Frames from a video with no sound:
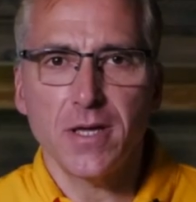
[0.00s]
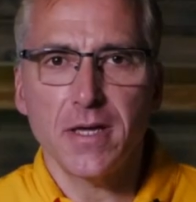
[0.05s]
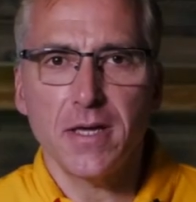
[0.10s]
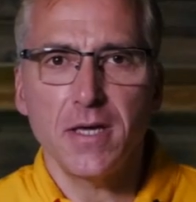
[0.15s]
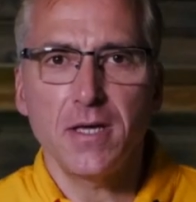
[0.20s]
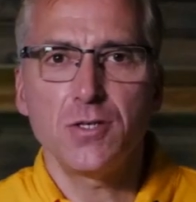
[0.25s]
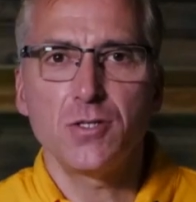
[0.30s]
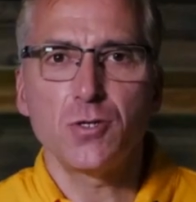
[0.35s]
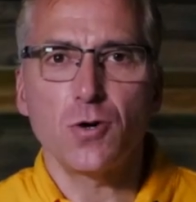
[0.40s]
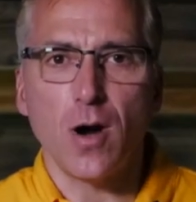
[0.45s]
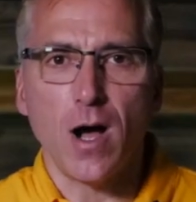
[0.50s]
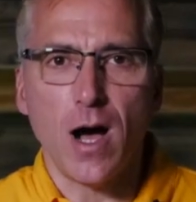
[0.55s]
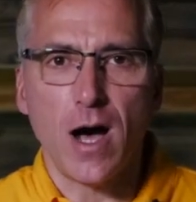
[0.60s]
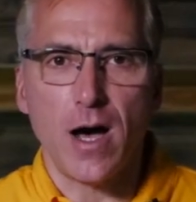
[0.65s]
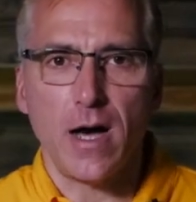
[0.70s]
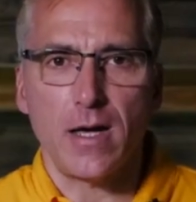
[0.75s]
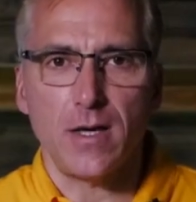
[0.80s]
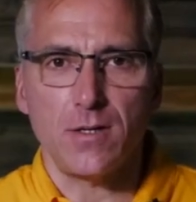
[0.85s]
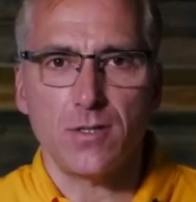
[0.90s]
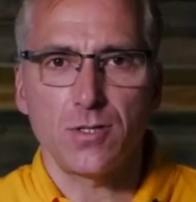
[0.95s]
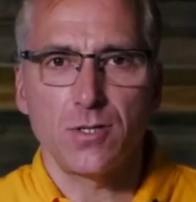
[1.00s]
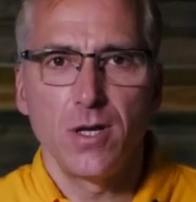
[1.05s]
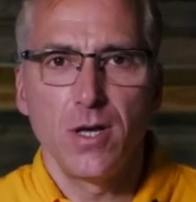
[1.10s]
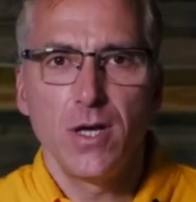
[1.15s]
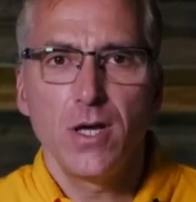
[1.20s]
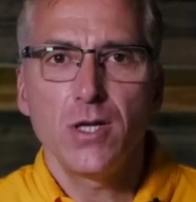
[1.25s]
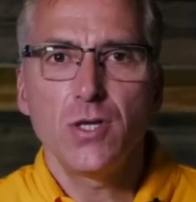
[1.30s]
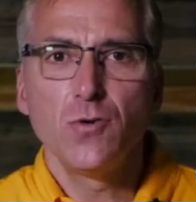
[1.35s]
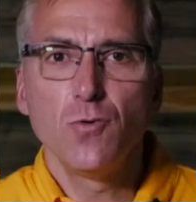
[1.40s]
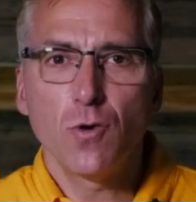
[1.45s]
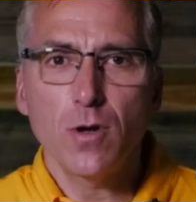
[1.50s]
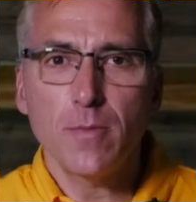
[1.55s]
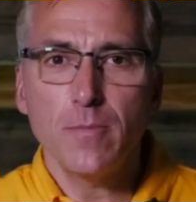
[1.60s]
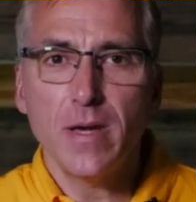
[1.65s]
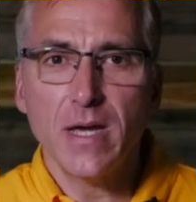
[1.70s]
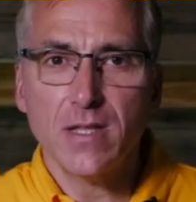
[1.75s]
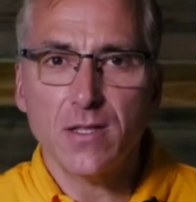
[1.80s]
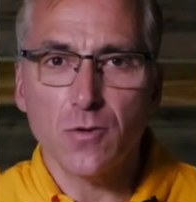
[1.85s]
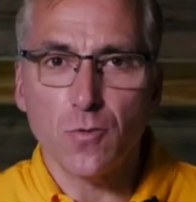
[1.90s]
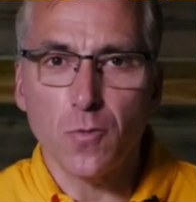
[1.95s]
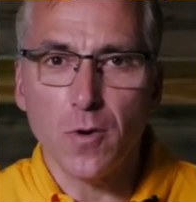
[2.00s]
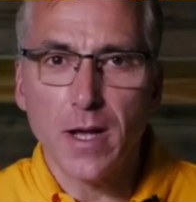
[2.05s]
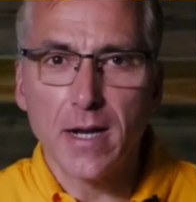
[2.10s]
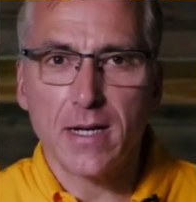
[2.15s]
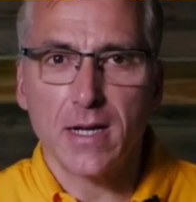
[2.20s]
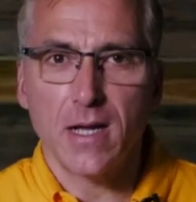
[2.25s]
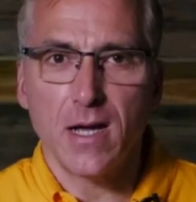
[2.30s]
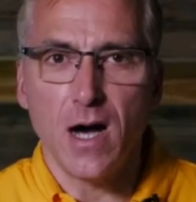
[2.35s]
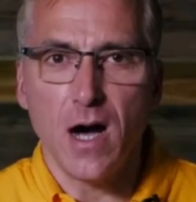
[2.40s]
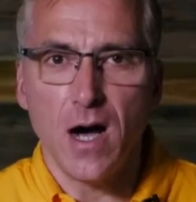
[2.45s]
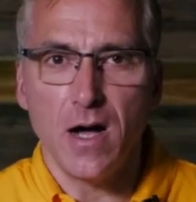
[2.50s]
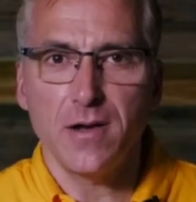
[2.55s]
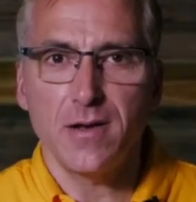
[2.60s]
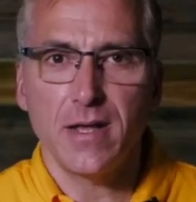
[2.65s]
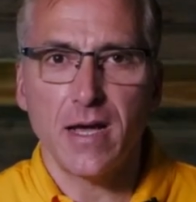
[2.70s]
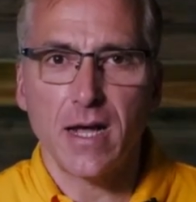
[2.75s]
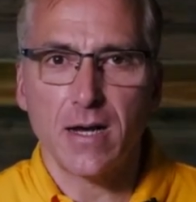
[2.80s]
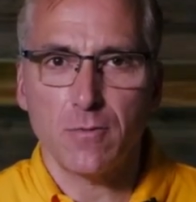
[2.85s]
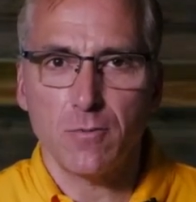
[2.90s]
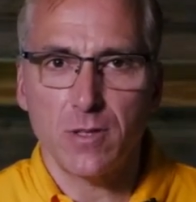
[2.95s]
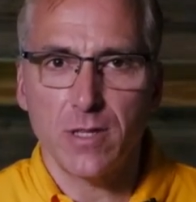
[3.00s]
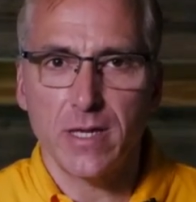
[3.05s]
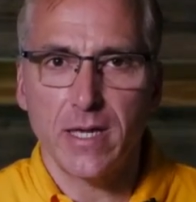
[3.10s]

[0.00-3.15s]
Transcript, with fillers: thing is your eyes. You want to make direct contact with